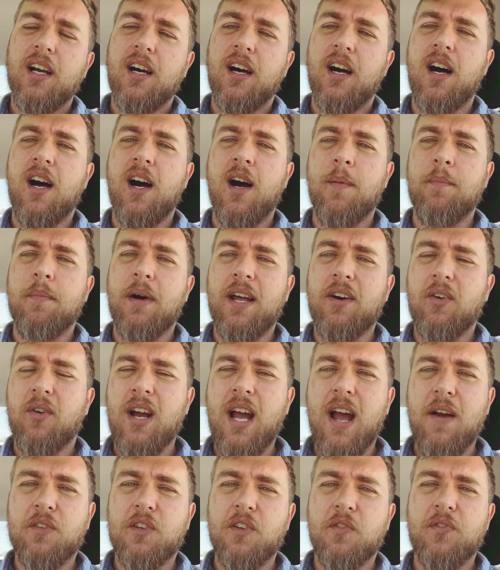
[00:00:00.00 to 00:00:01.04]
I don't
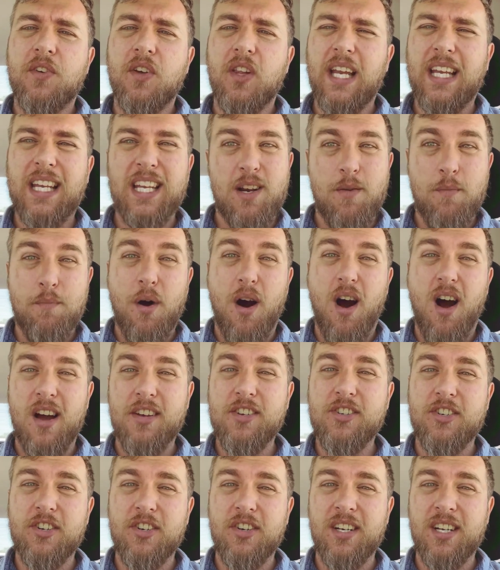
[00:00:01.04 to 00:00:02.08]
have to feel like an
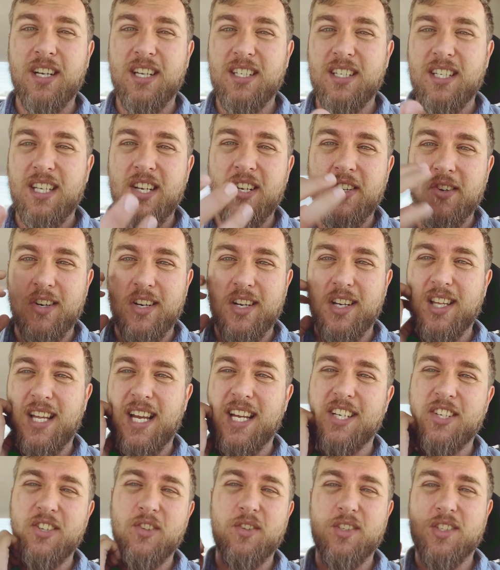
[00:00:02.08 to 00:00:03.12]
imposter and continue to
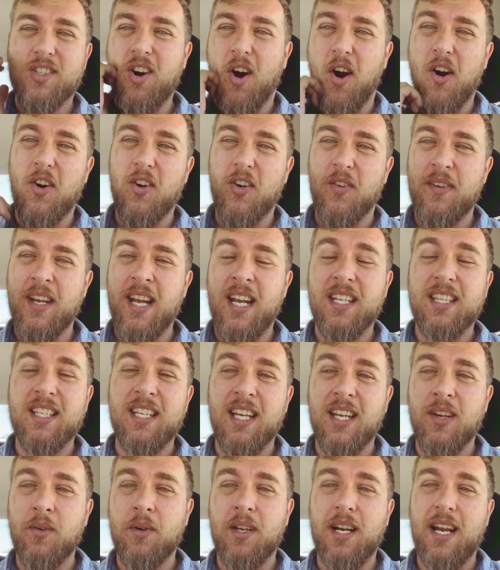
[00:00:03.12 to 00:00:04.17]
like do this cargo van
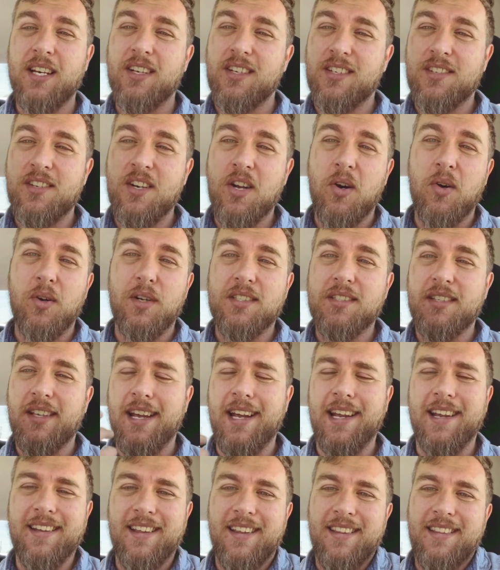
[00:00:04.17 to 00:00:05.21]
thing when I just know it's
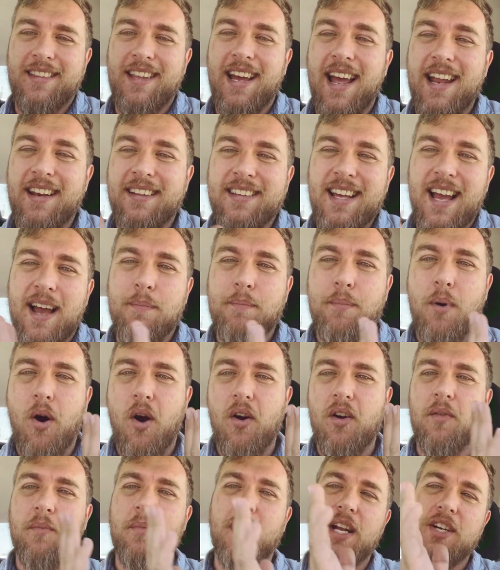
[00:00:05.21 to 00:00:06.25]
like that
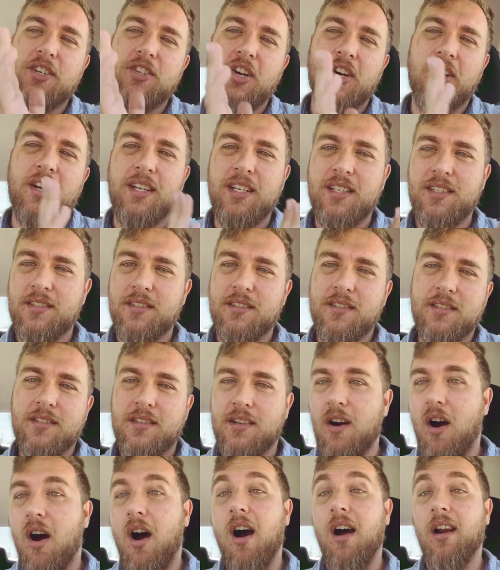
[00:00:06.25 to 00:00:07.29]
part of my journey is
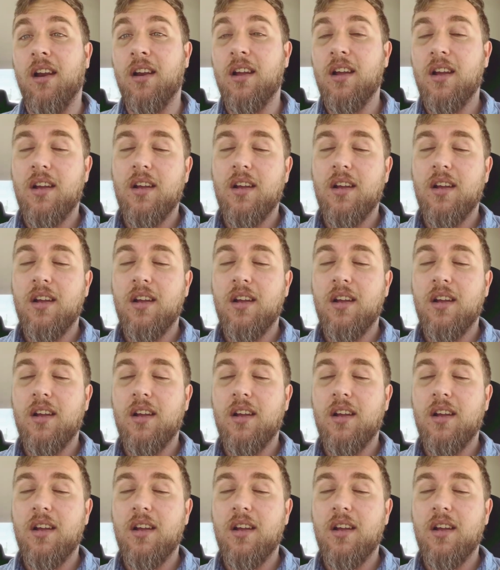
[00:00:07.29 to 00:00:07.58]
gone.